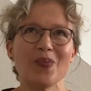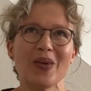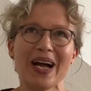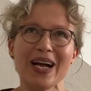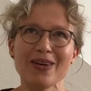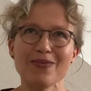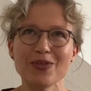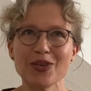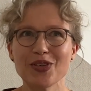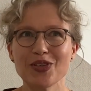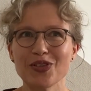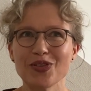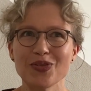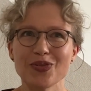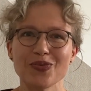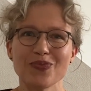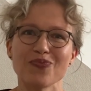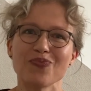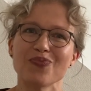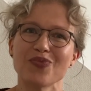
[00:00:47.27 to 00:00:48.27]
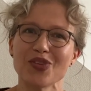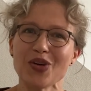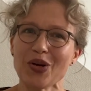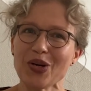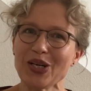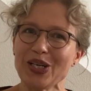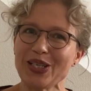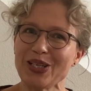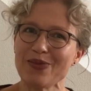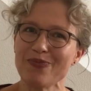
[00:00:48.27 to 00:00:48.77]
I'm going to talk a
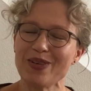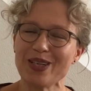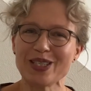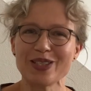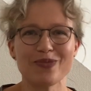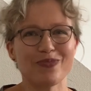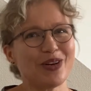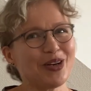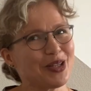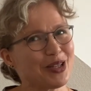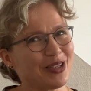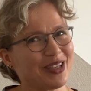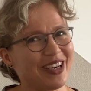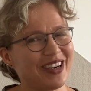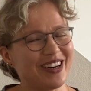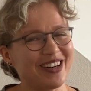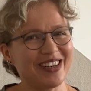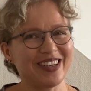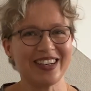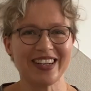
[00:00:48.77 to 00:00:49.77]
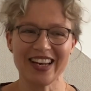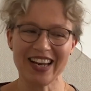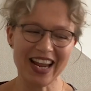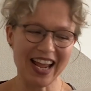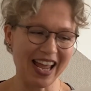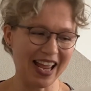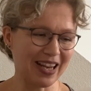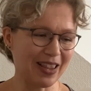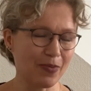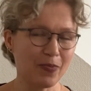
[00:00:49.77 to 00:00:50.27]
little bit about the yarn
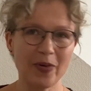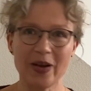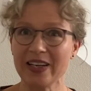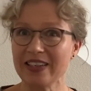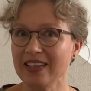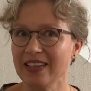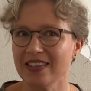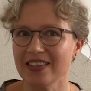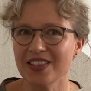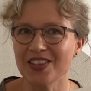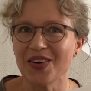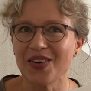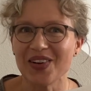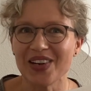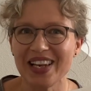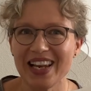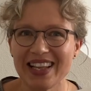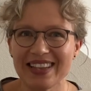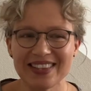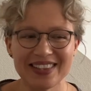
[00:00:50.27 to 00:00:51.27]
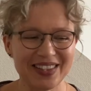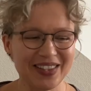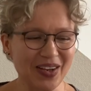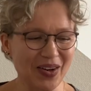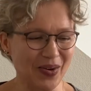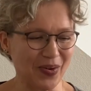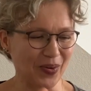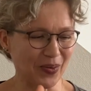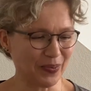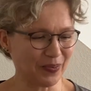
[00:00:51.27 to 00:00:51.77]
and the pattern. So let's go.